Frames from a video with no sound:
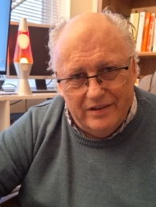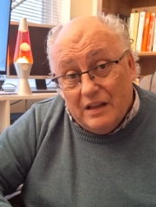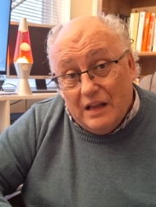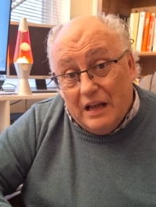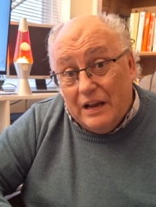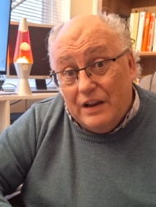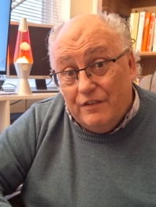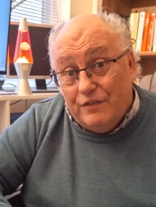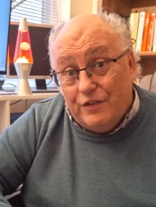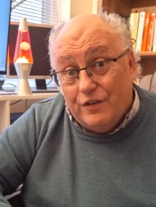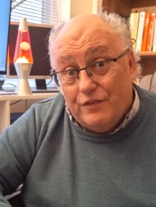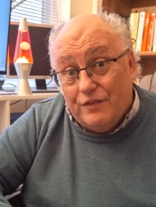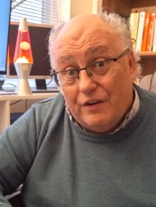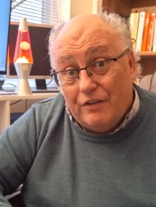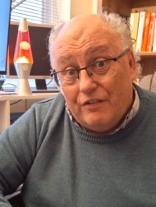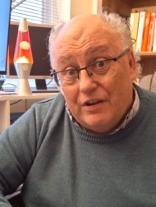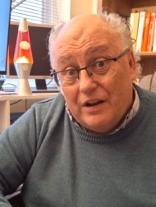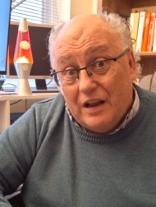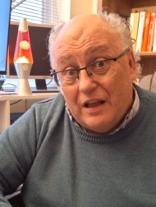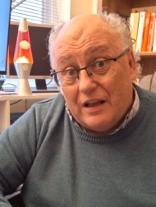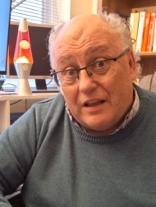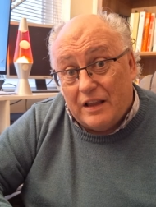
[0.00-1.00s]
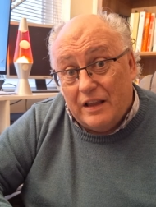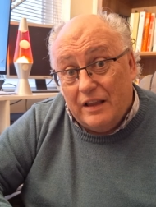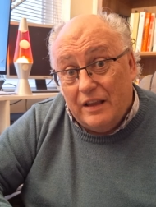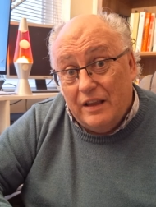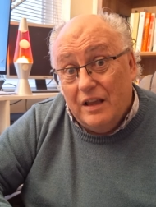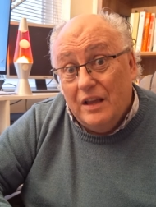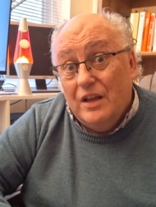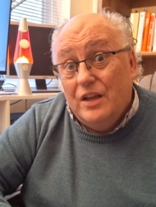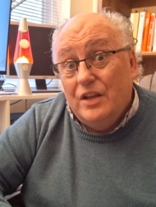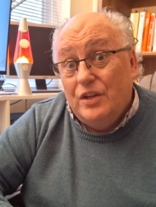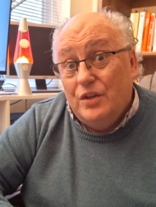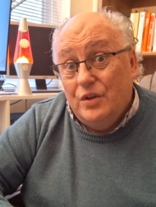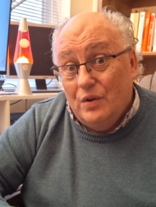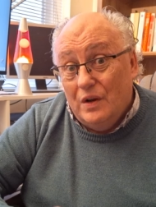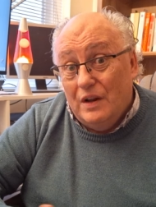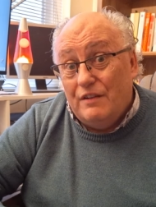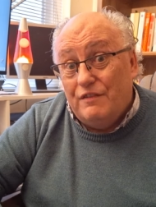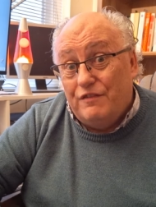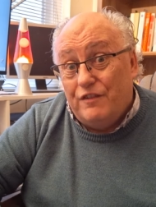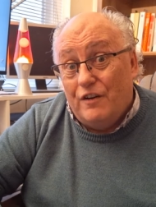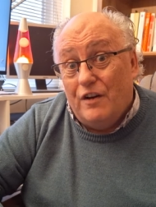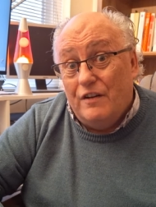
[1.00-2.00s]
And if you're very lucky, you'll
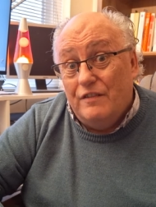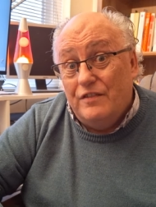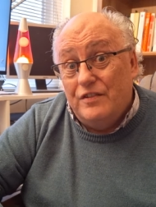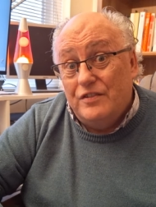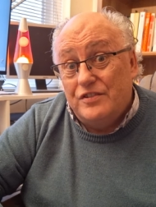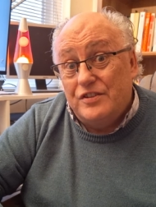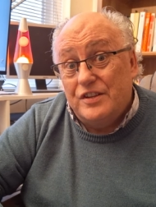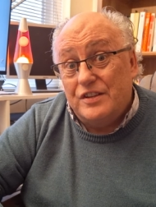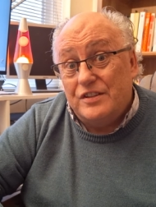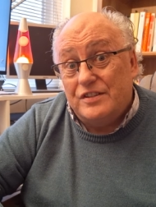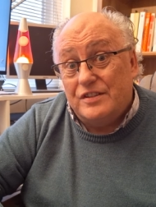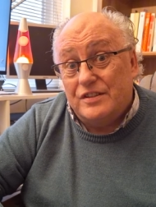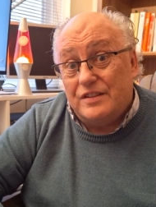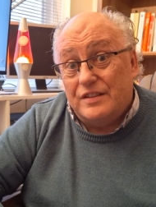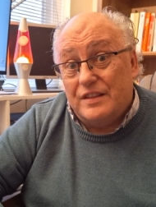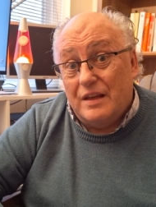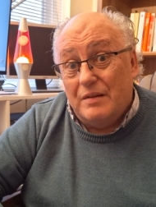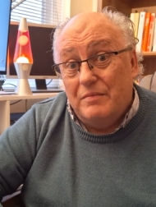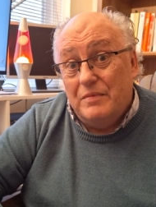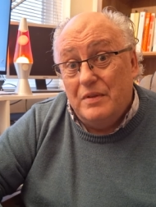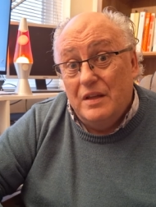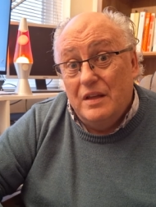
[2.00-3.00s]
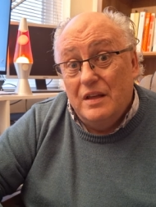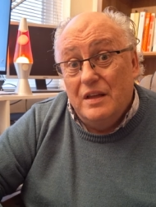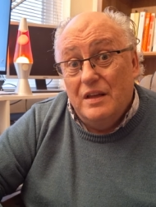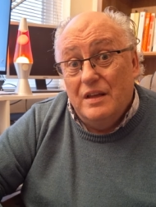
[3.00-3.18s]
have 5 or 6 of them